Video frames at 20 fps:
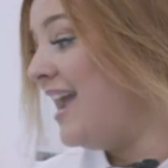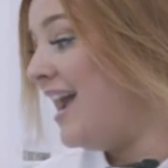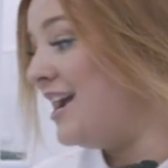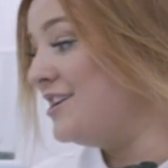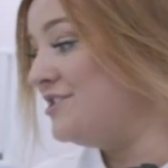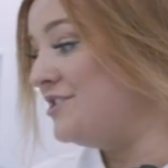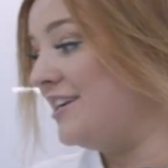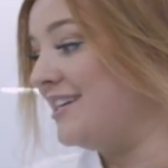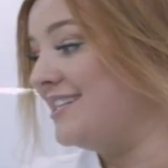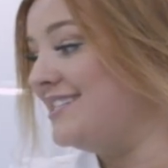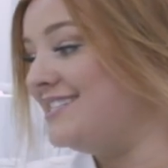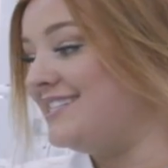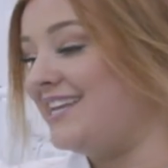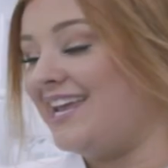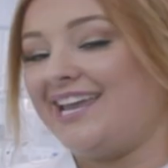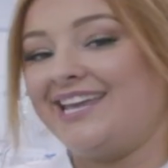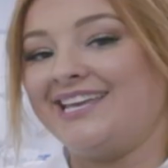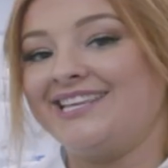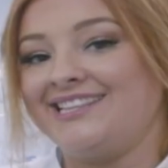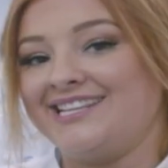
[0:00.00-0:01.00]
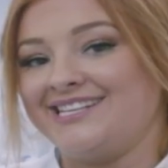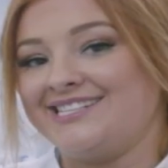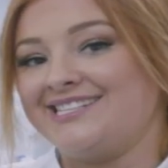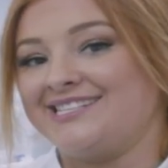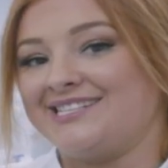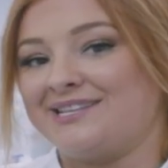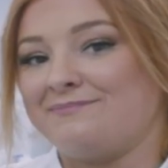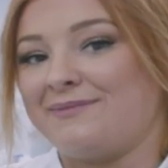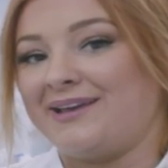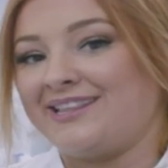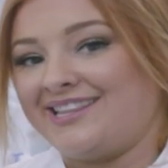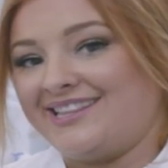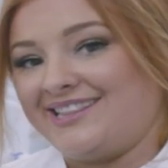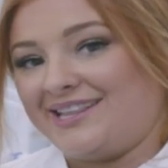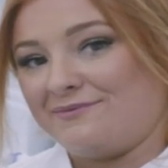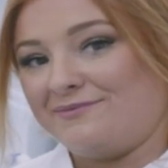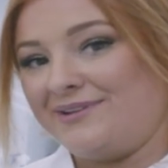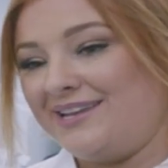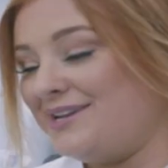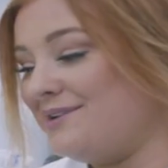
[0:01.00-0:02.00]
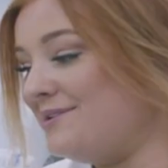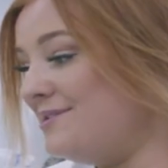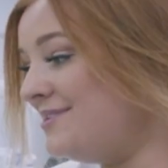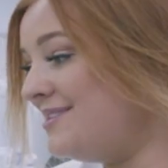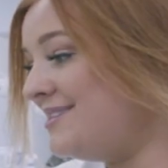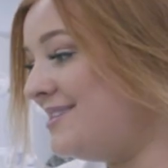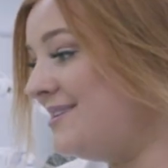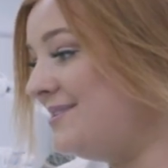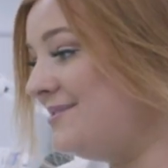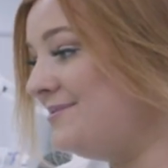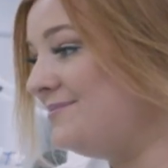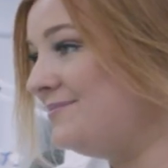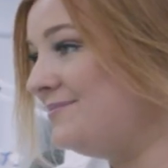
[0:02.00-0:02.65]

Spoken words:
As you can see, this is the method that we use.